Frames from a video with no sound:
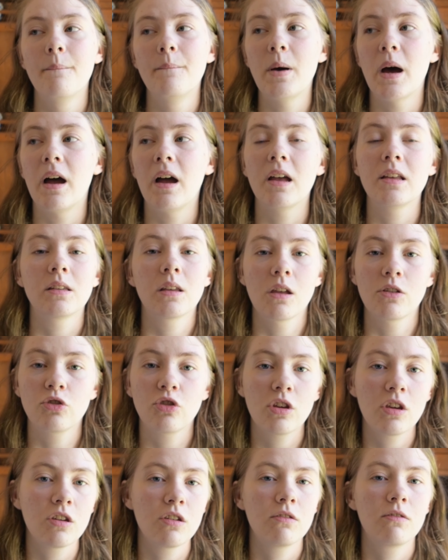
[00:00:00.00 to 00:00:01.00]
But
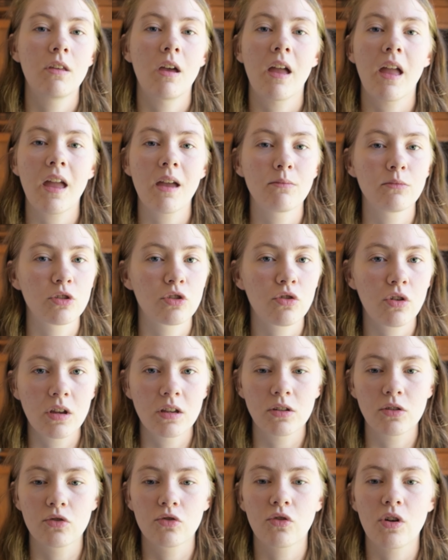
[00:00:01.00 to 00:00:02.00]
essentially, the
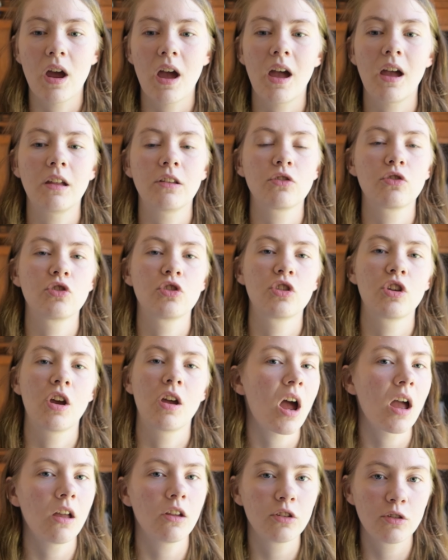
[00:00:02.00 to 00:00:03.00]
hamstring stretch,
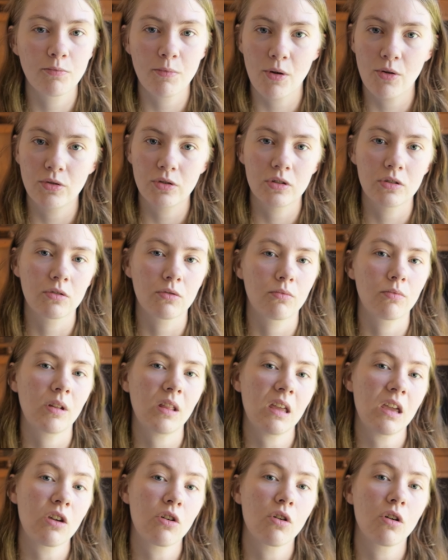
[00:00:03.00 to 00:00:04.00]
child's pose is a
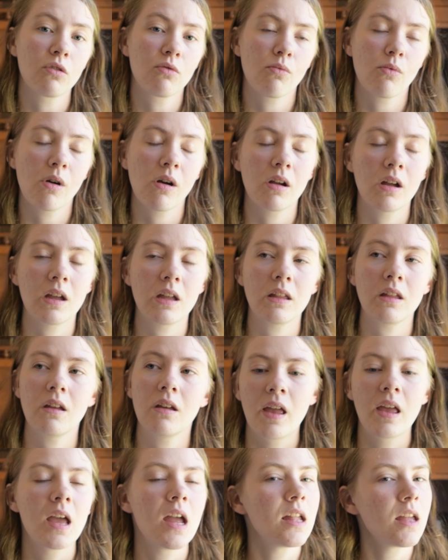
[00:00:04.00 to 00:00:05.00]
really good one.
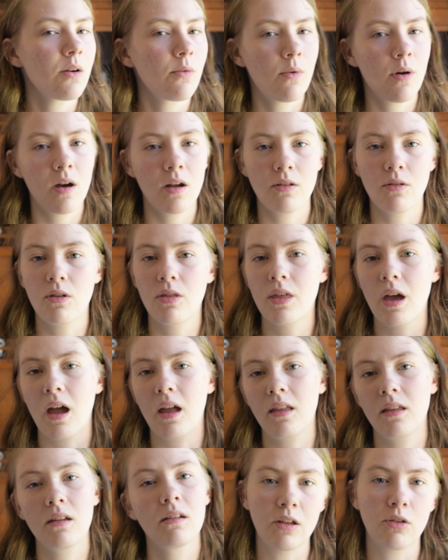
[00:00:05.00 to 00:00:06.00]
Anyone
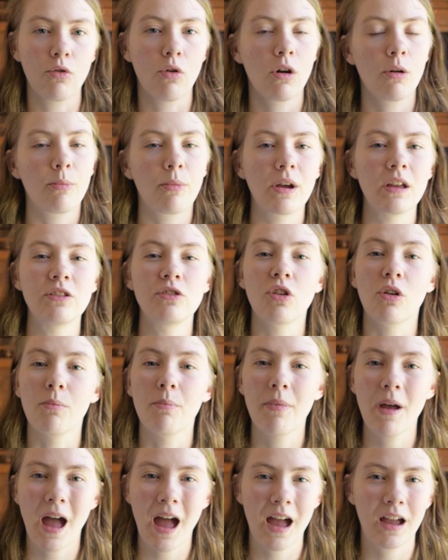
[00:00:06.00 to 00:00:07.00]
that incorporates your
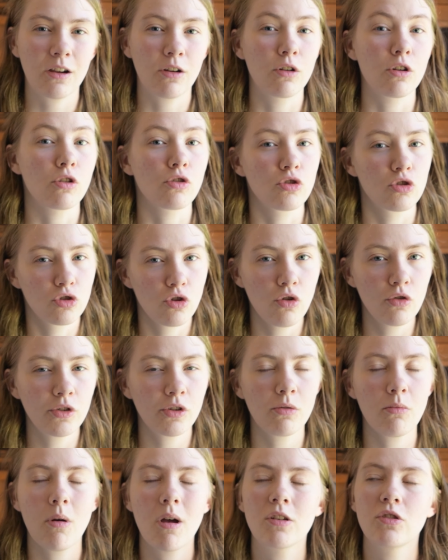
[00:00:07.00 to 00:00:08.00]
back or your
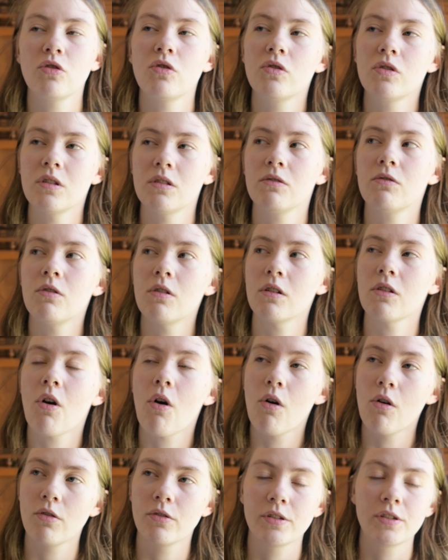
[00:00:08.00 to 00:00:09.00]
shoulder muscles is good
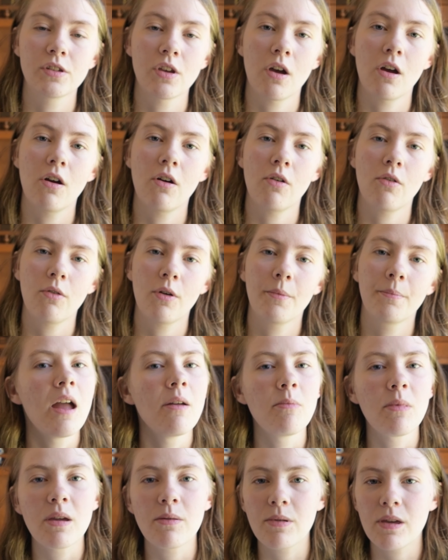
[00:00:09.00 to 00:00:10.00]
also.
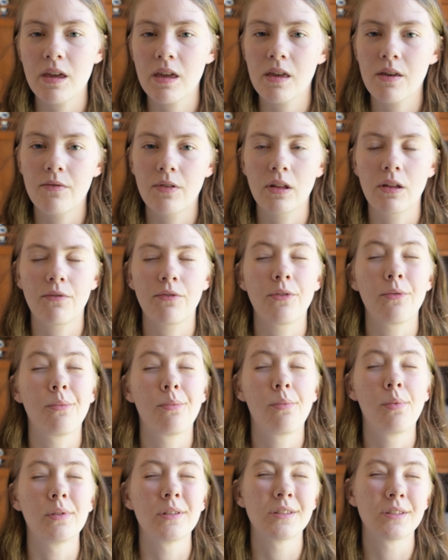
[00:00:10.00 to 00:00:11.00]
And maybe even if you
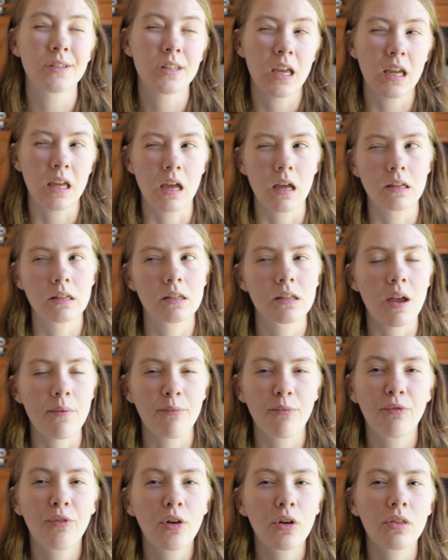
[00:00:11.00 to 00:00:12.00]
want to take it a step
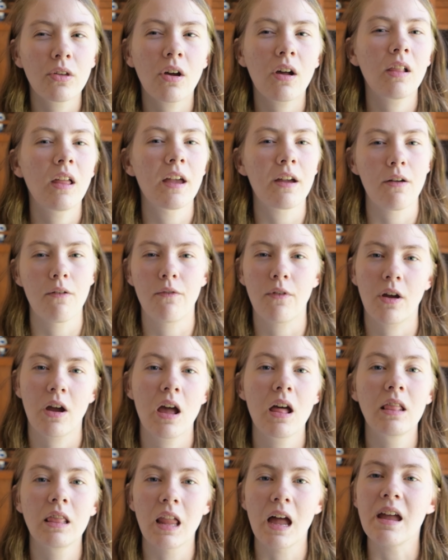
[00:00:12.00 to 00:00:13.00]
further, like a
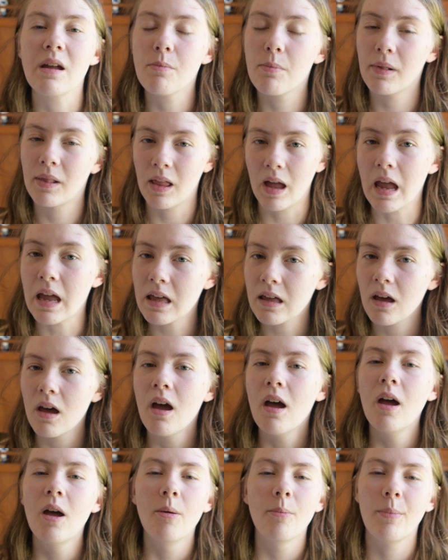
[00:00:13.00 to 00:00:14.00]
very light plank.
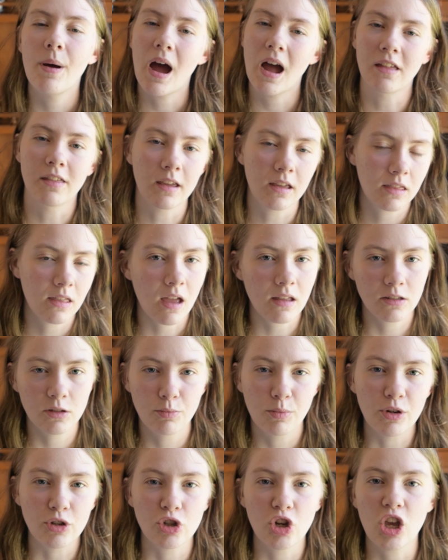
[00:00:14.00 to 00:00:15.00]
But I think that's
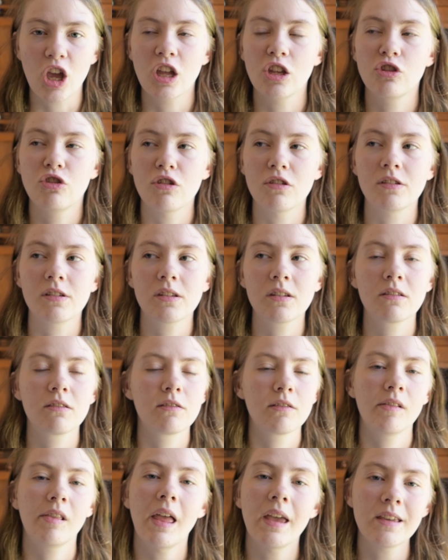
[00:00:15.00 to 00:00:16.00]
pushing it.
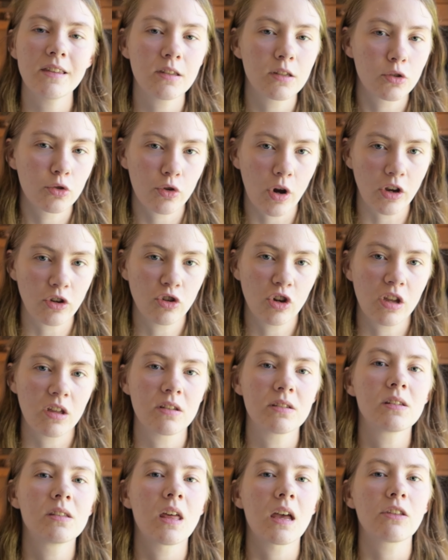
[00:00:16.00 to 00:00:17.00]
Just light
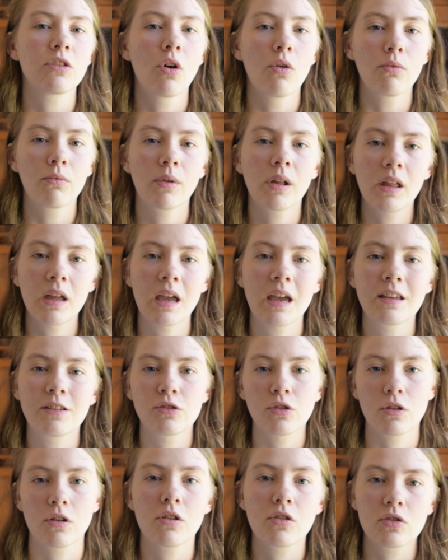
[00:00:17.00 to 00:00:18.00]
stretches that don't really
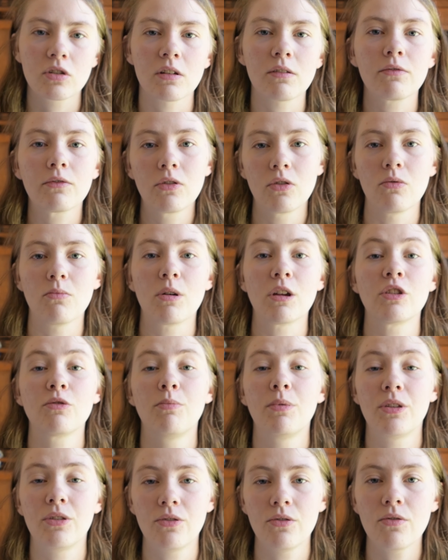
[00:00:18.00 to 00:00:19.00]
exert yourself too much,
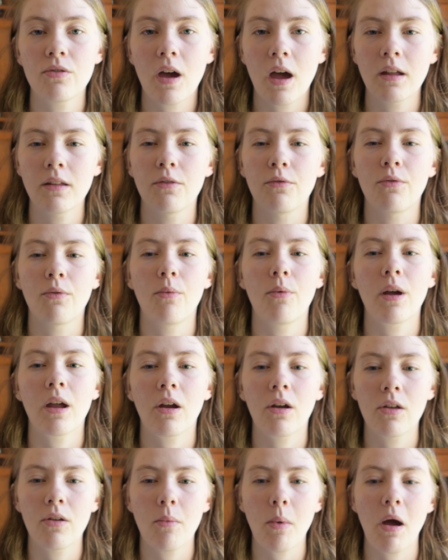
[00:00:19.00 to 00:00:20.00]
but do kind of
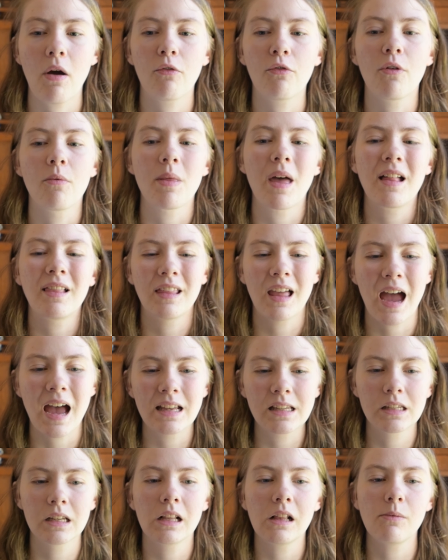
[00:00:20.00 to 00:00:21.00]
wear you out from that
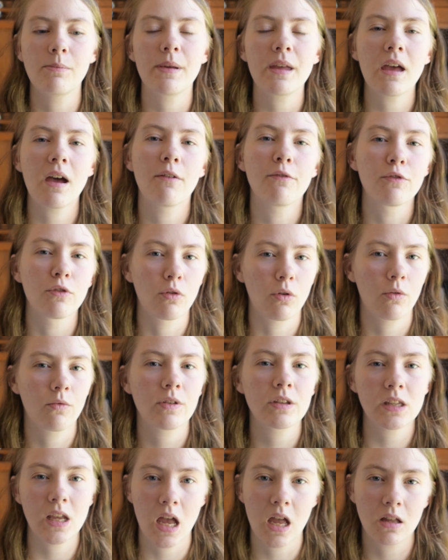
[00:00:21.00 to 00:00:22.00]
last little bit of
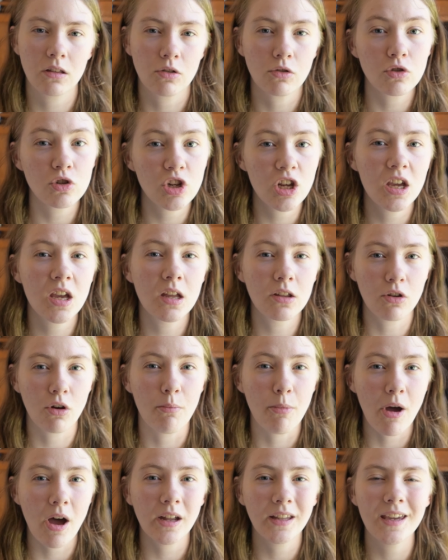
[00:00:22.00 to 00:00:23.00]
nervous energy in your
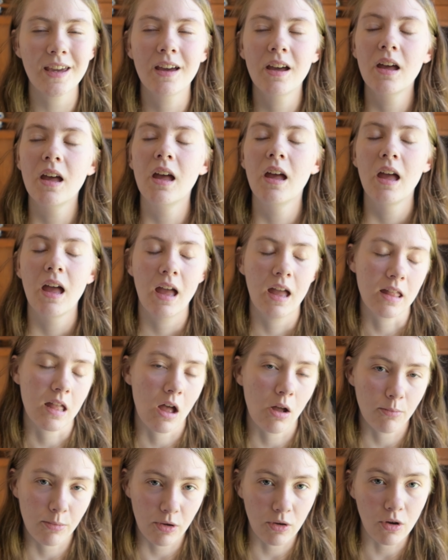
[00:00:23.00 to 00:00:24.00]
body and
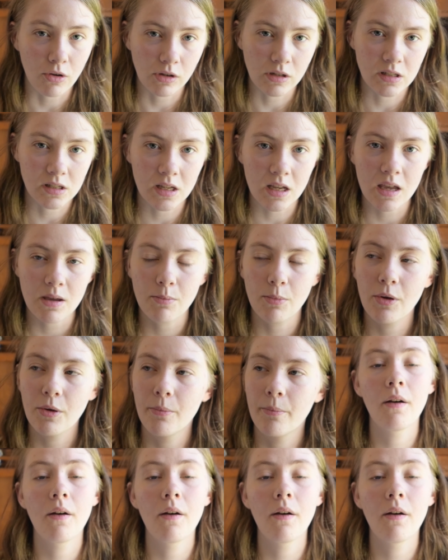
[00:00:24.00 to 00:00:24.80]
help you go to sleep.